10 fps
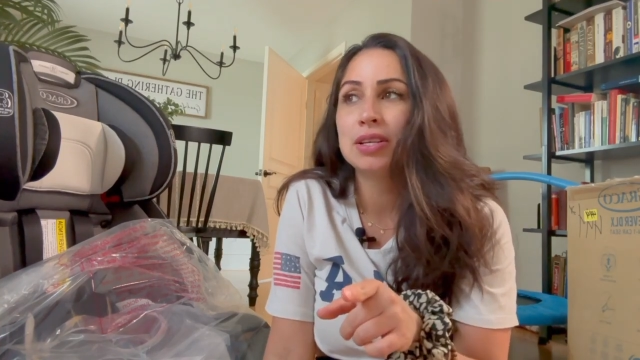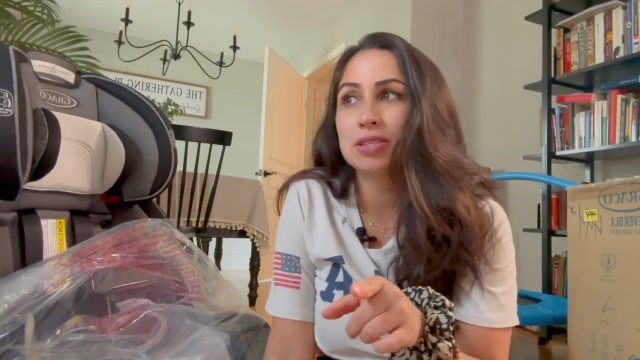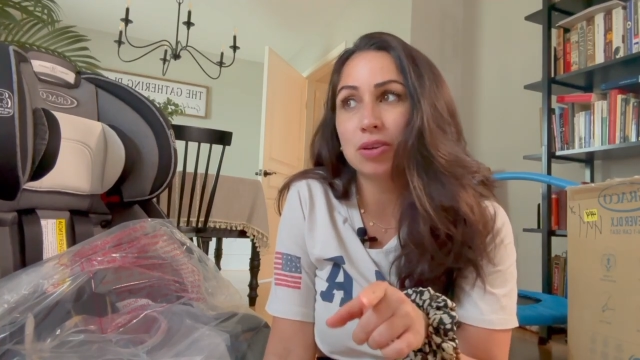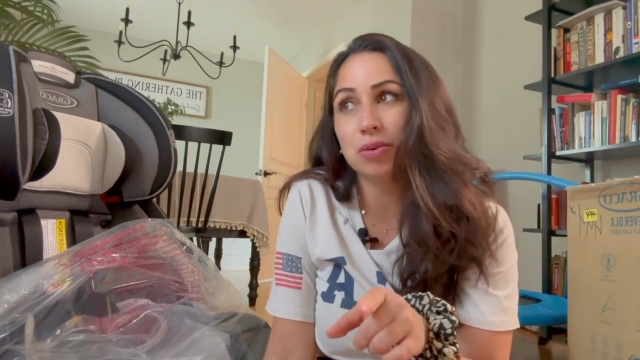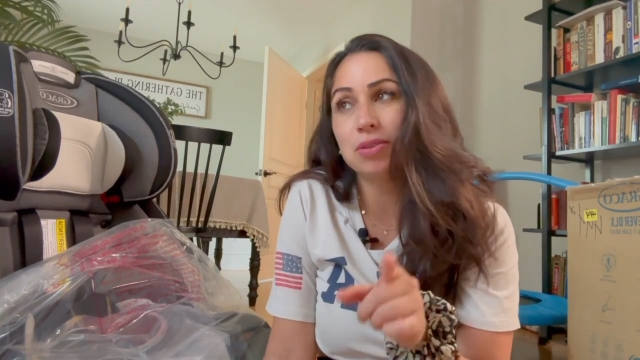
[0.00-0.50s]

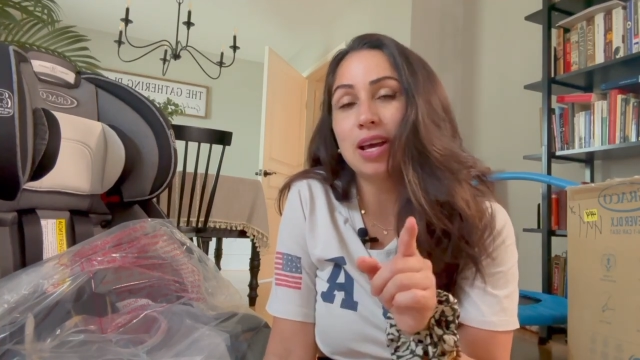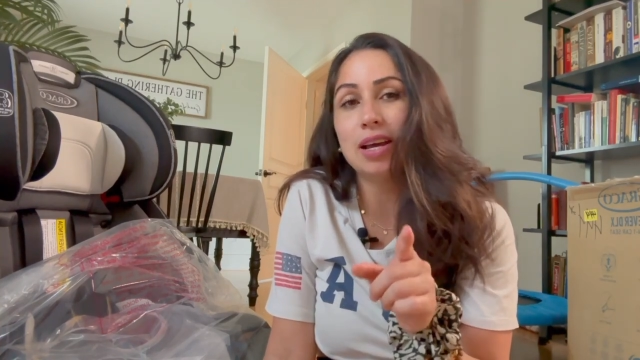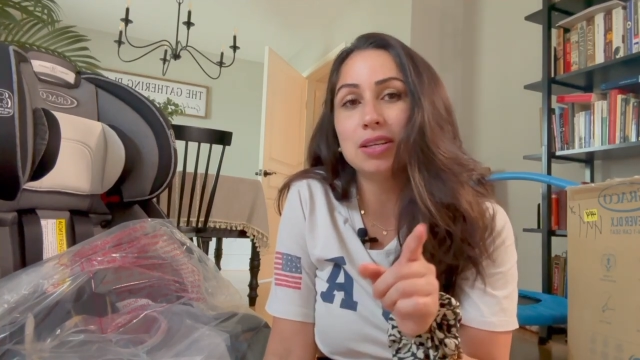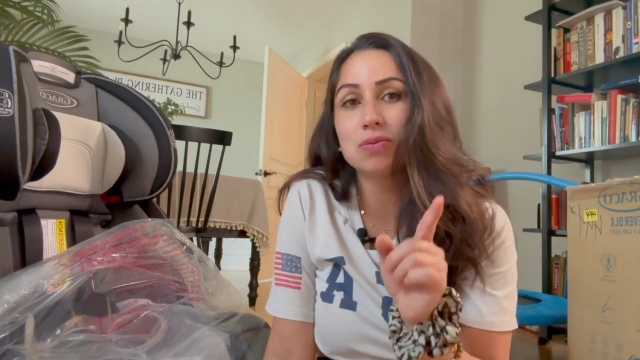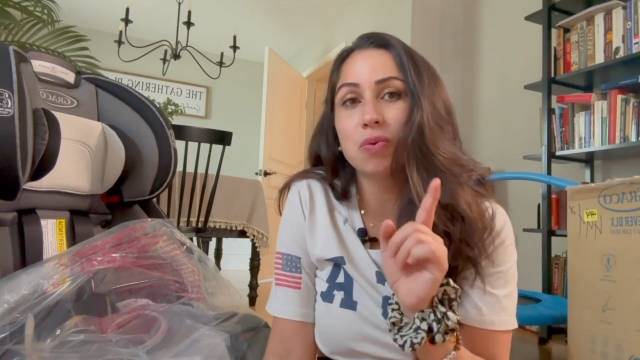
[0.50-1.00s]
So
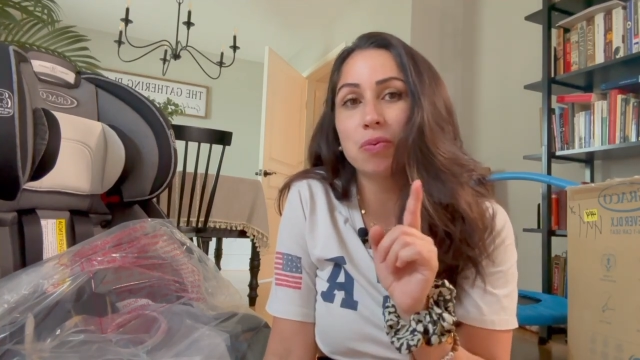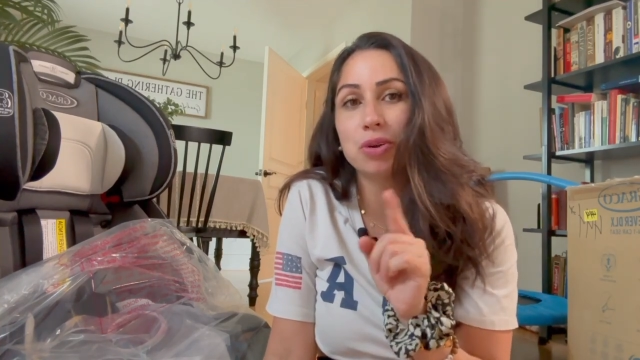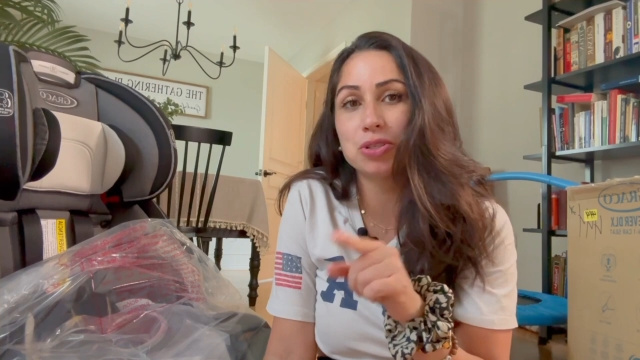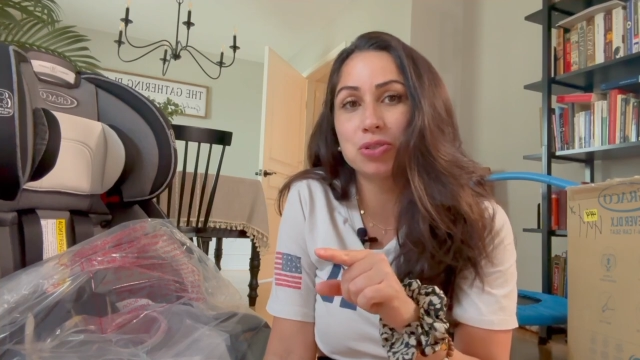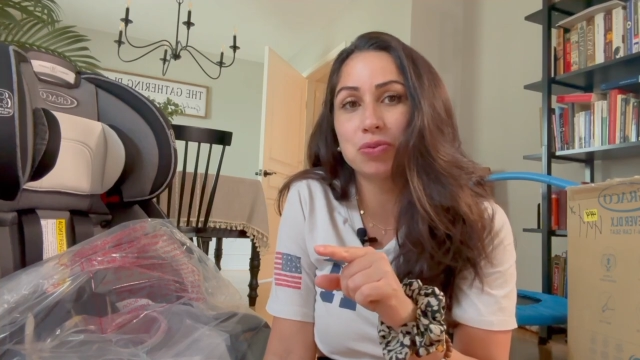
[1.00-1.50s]
that is what
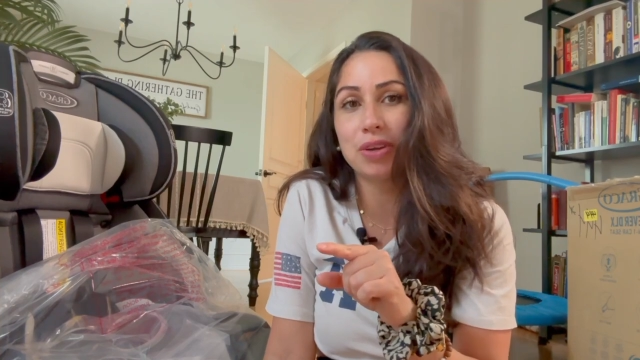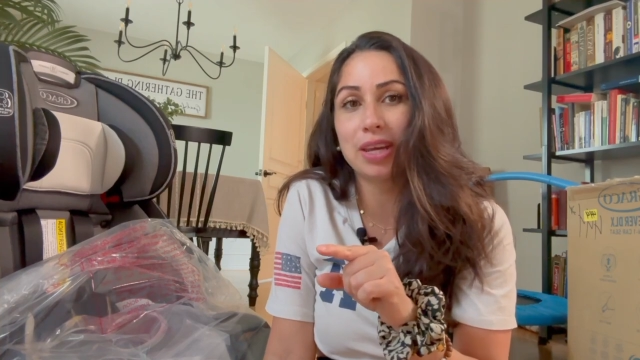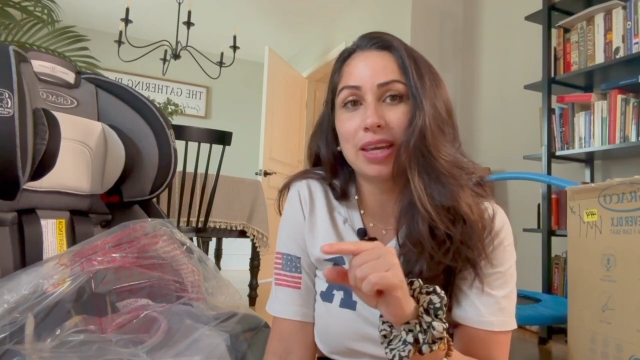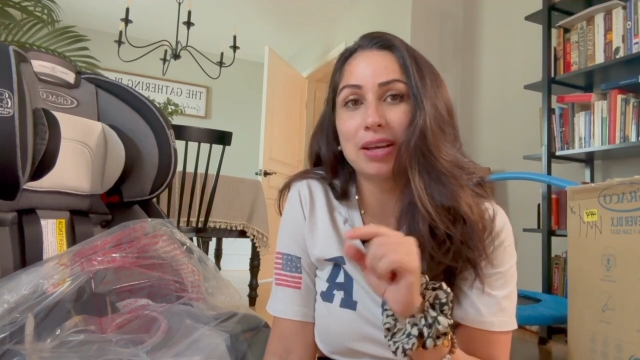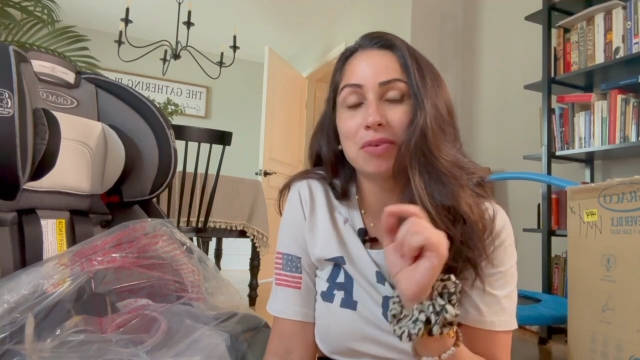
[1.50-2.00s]
we're
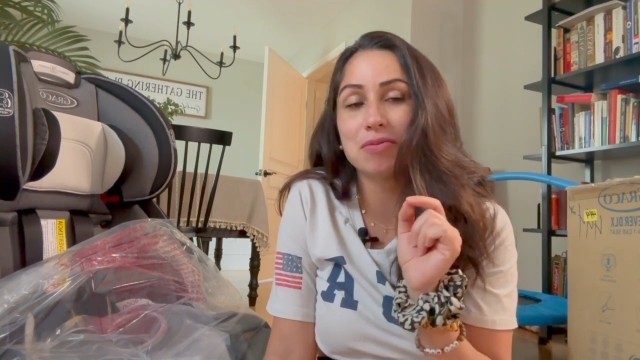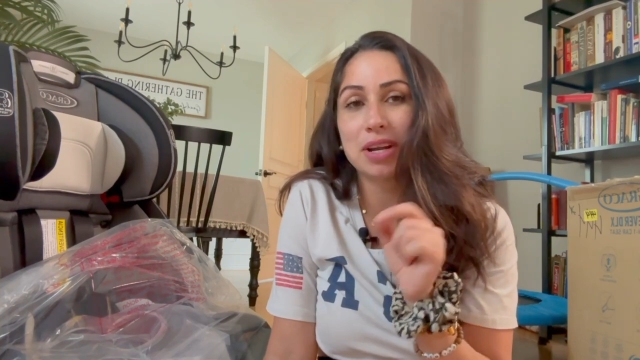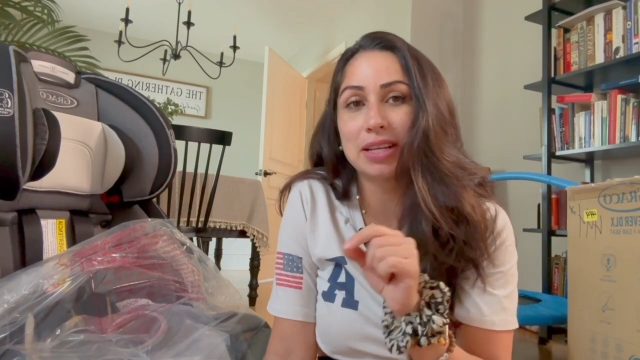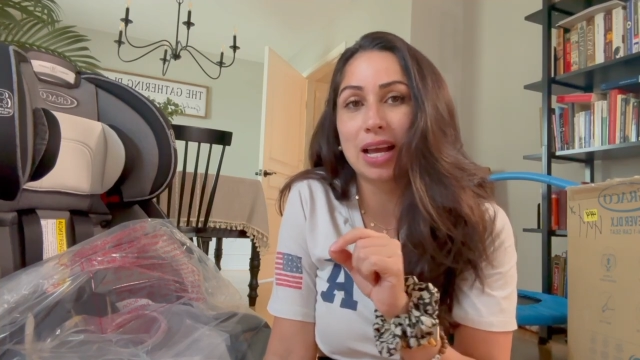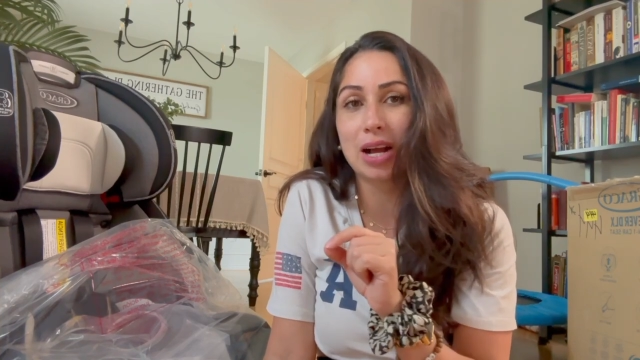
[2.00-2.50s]
doing
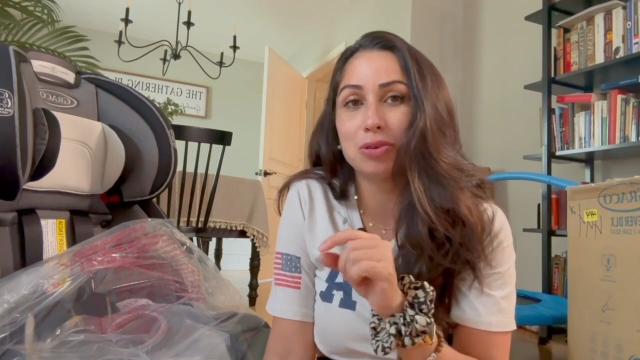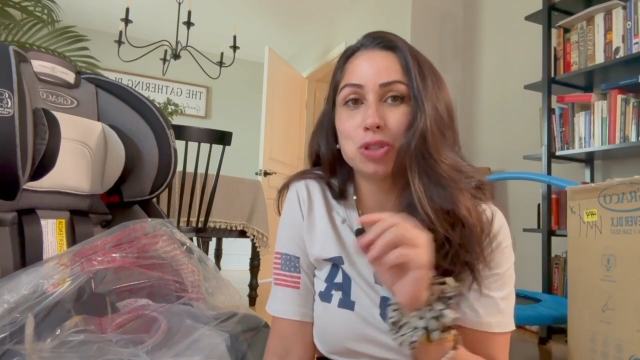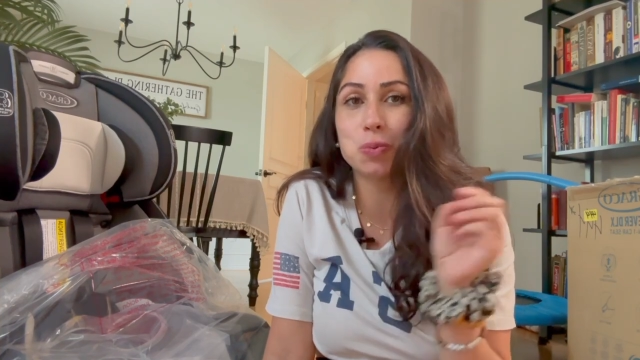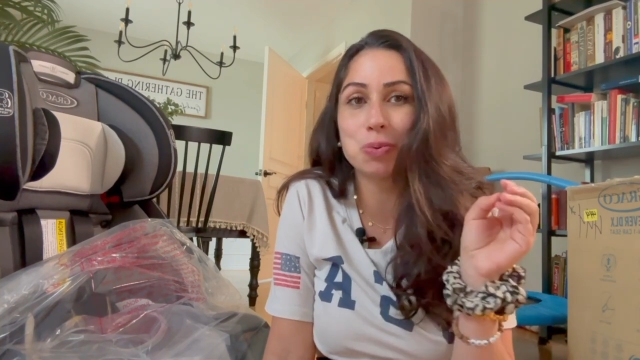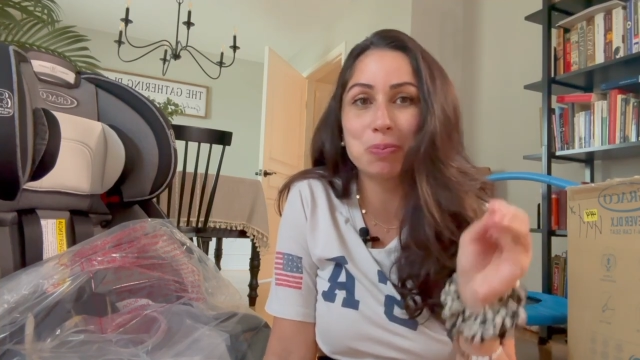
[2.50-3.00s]
right now
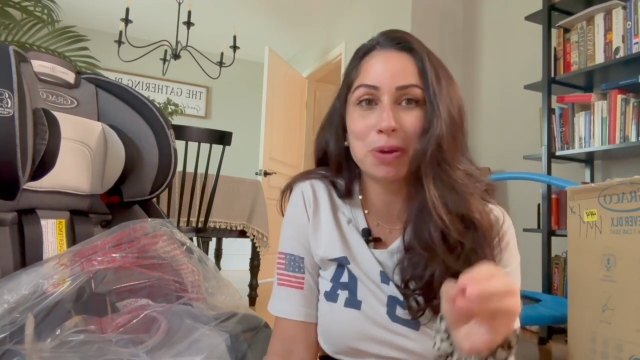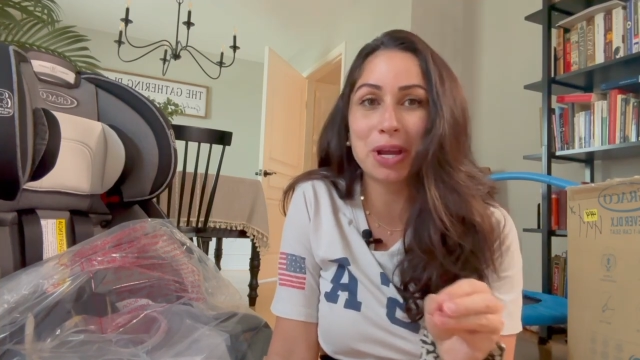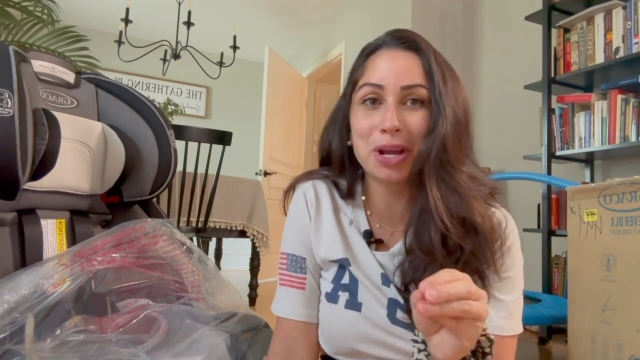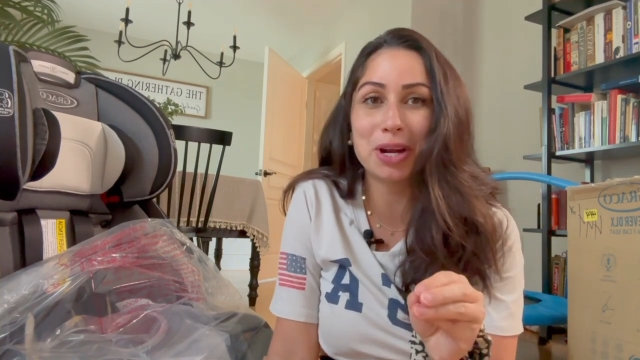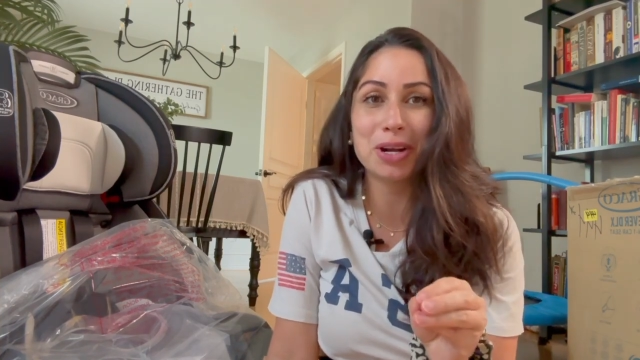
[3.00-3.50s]
to
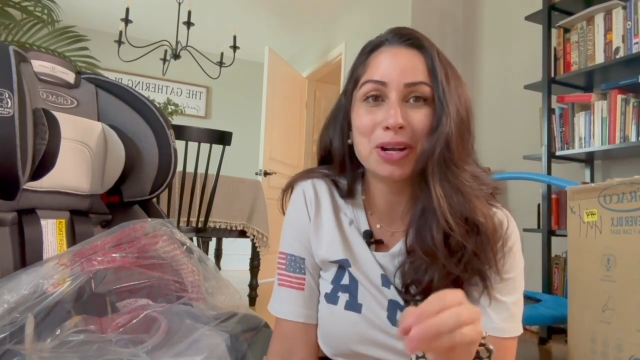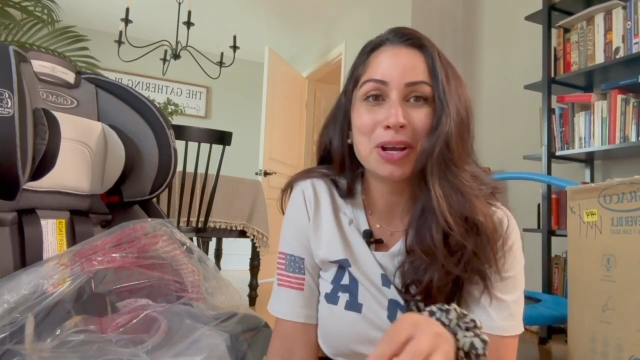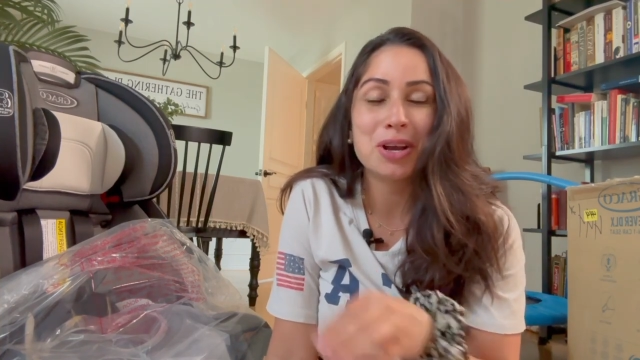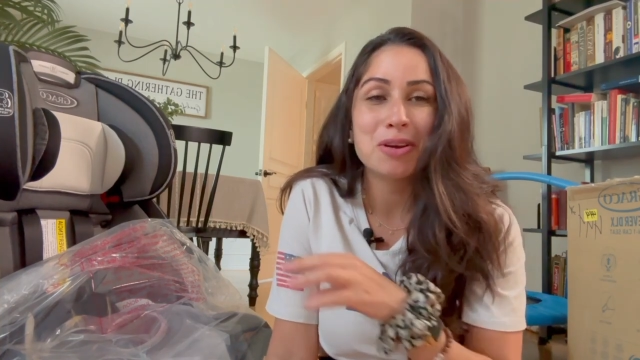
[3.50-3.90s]
prepare